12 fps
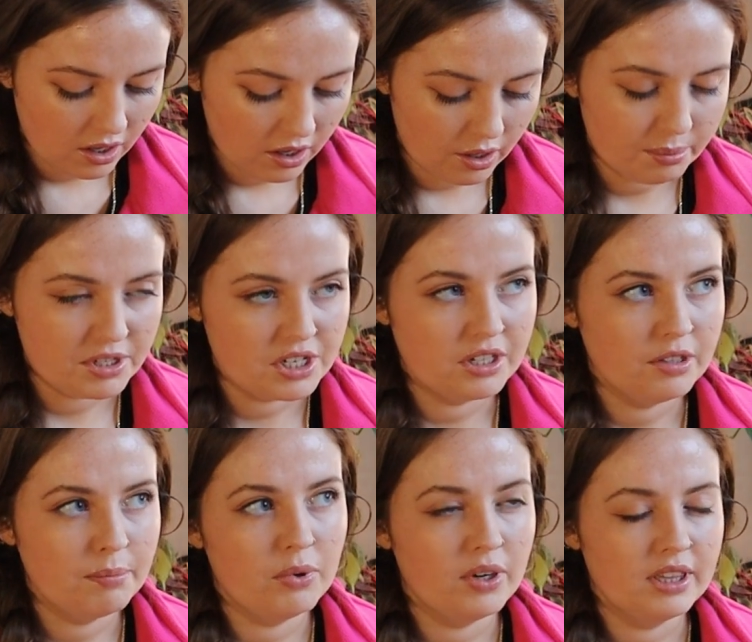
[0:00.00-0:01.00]
up until
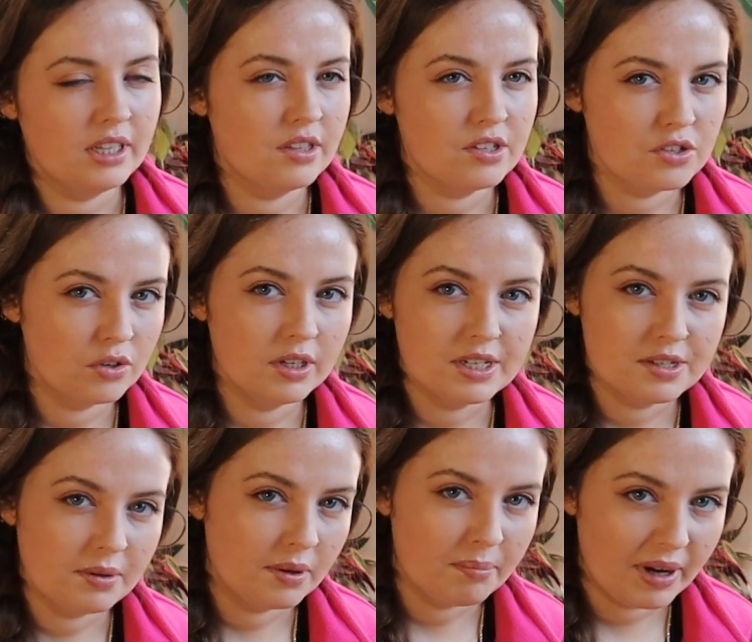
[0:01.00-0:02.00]
the point that the soil
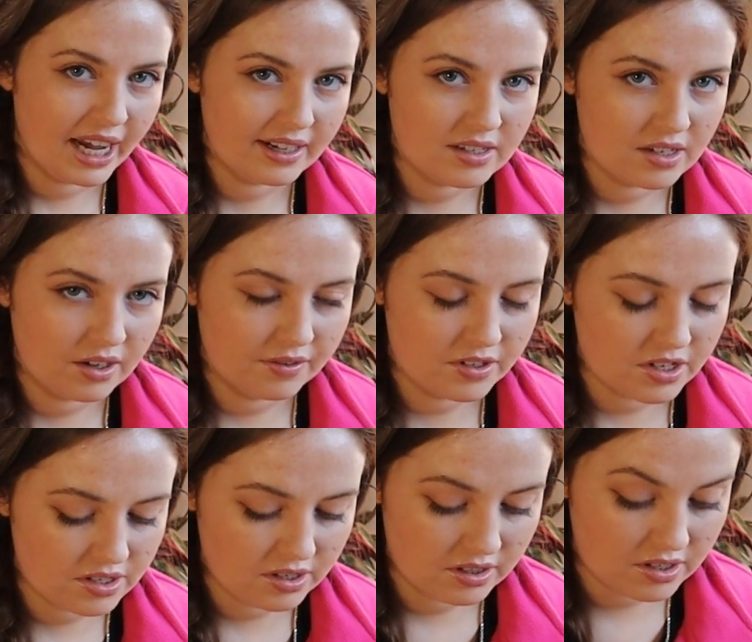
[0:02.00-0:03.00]
is compact enough
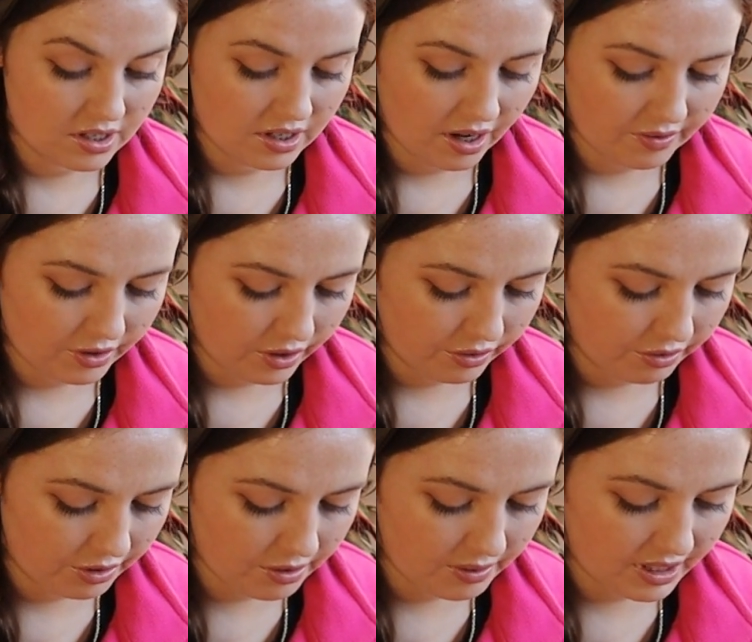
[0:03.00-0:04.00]
just to not fall
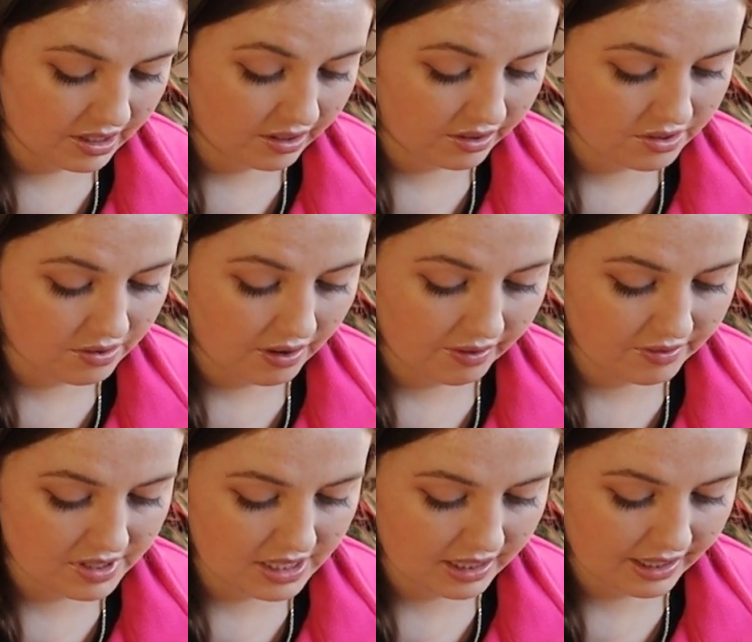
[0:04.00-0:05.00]
through. It also
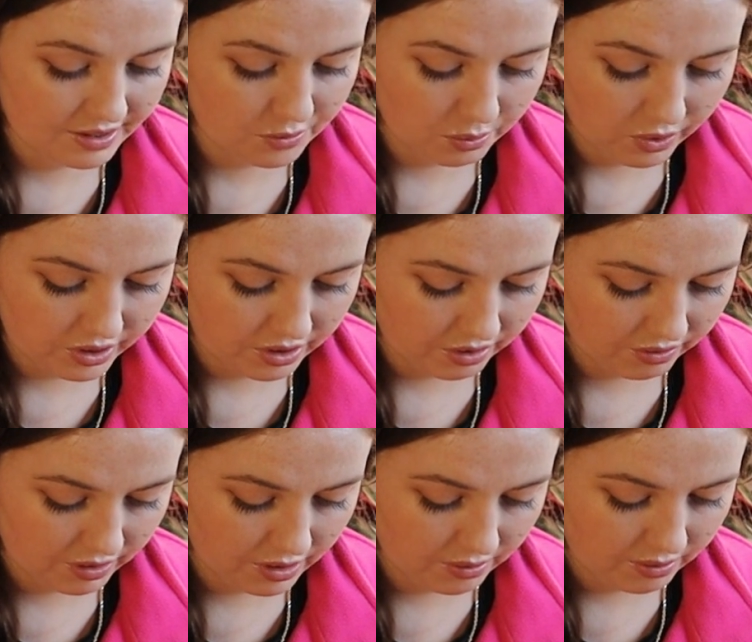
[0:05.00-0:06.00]
obviously lets water
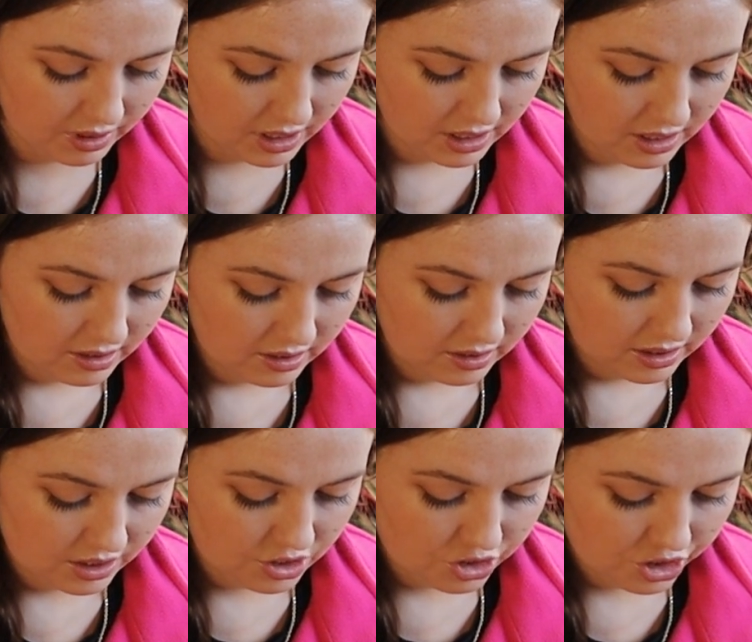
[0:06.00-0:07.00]
through.
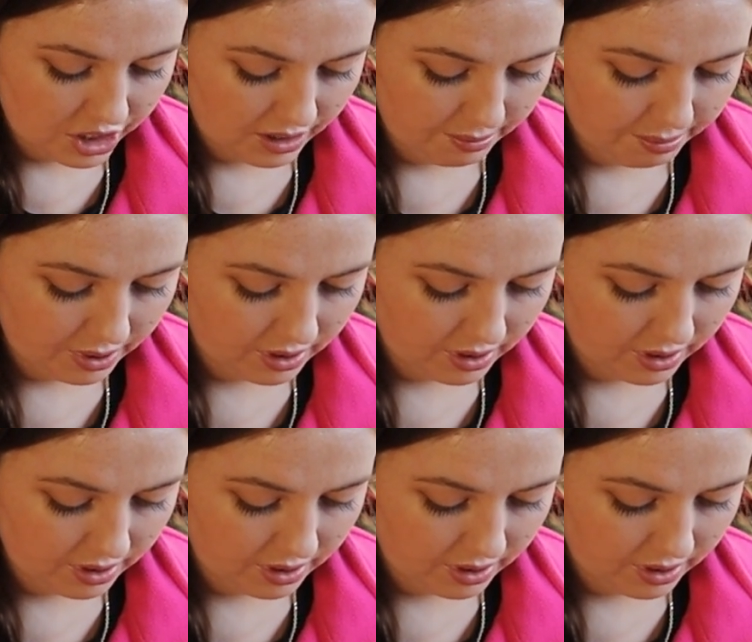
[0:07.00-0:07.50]
It's cheap,